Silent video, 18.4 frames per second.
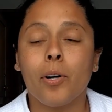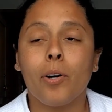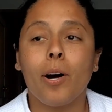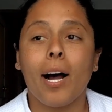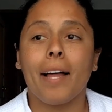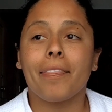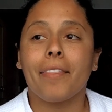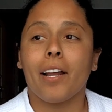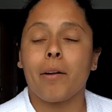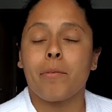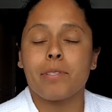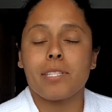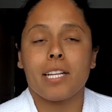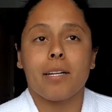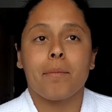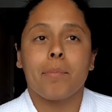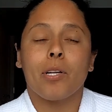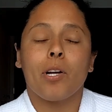I thought I was
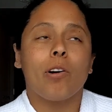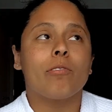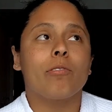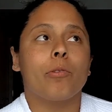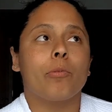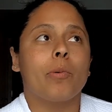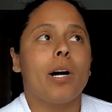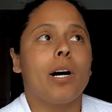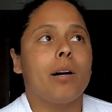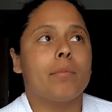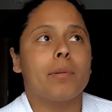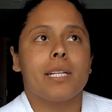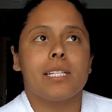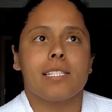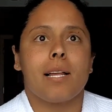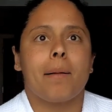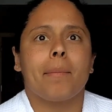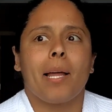gonna be overwhelmed
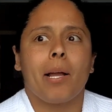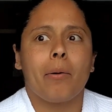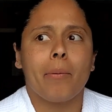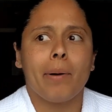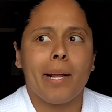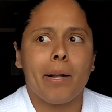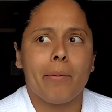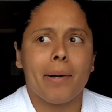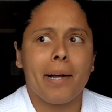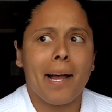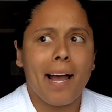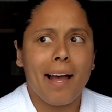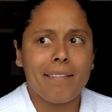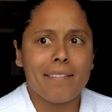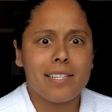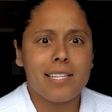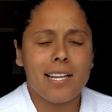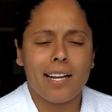because I'm like, wait, what? I
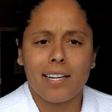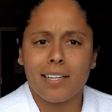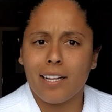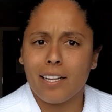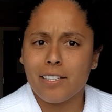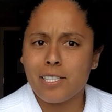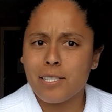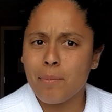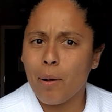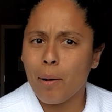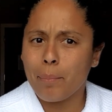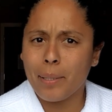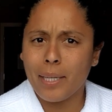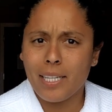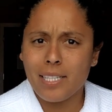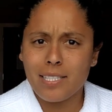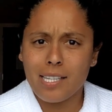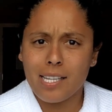had to take another small
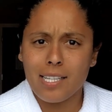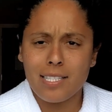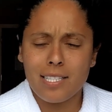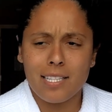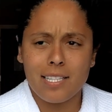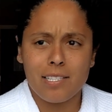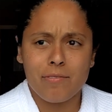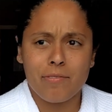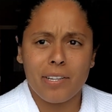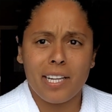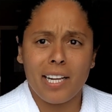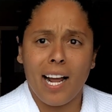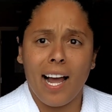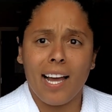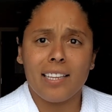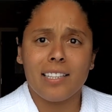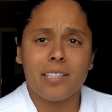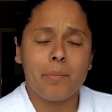plane to get to this freaking
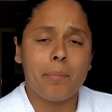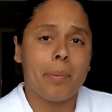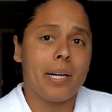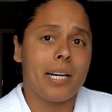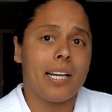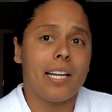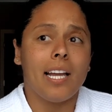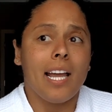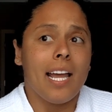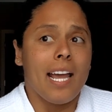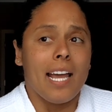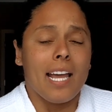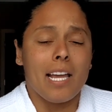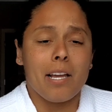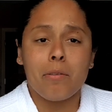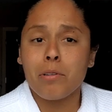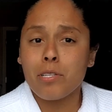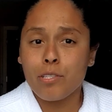island, but
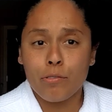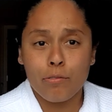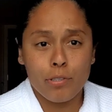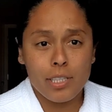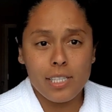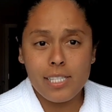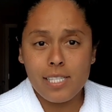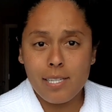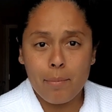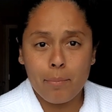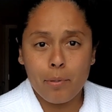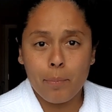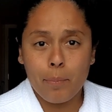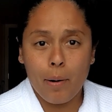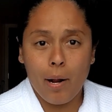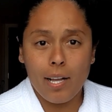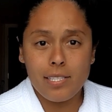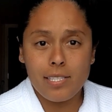it was a really simple
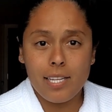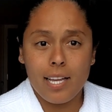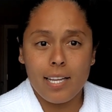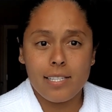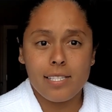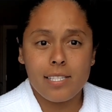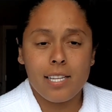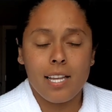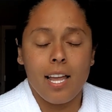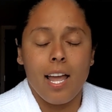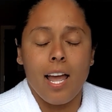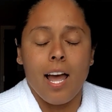process.